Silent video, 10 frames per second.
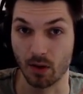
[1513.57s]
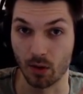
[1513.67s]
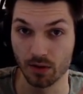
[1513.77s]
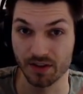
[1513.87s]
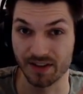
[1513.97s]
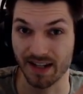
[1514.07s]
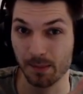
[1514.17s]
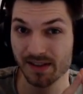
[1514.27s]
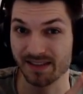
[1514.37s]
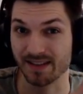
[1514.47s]
hold
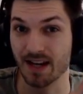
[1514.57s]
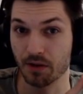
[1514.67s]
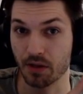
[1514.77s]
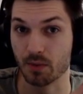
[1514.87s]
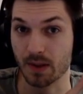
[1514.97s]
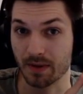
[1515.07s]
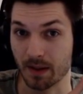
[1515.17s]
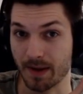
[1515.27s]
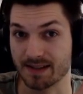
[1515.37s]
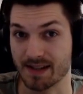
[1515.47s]
double Snail on 3 with the
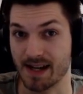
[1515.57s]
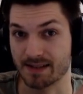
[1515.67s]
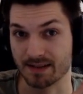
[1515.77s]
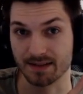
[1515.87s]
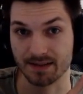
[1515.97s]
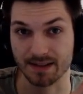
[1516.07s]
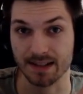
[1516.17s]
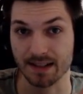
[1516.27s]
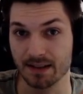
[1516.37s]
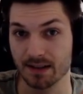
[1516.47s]
best adds,
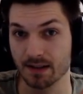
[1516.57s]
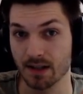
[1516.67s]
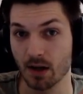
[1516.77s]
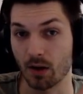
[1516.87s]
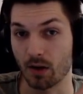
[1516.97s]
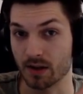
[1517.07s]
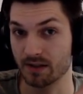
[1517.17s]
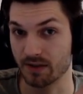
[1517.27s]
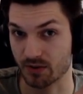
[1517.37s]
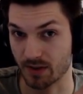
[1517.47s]
Steed or
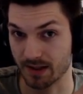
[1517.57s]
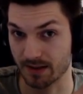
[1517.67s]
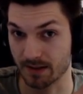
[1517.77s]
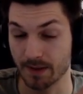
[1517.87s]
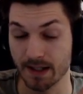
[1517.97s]
Infiltrator,